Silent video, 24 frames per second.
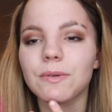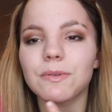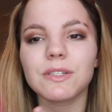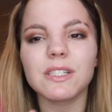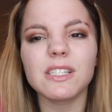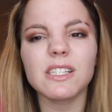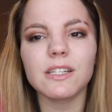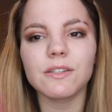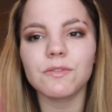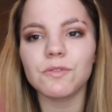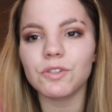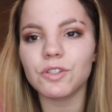it
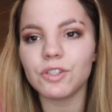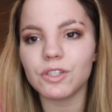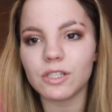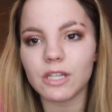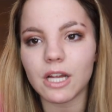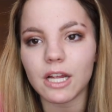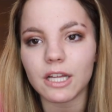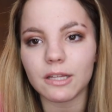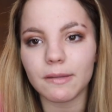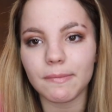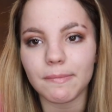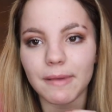was just
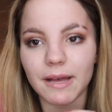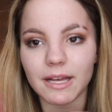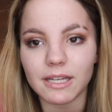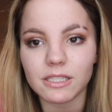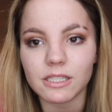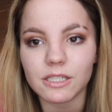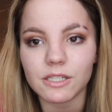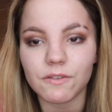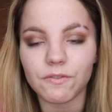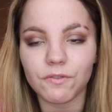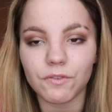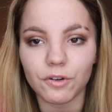not the
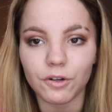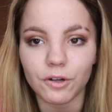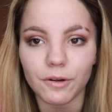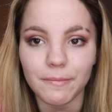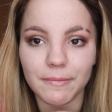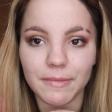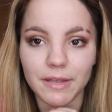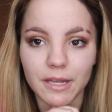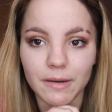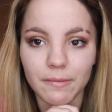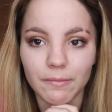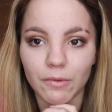best for
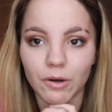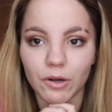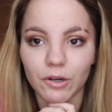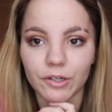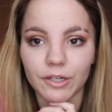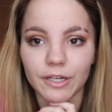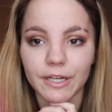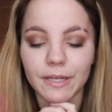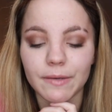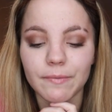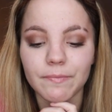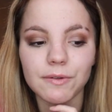me and Mari.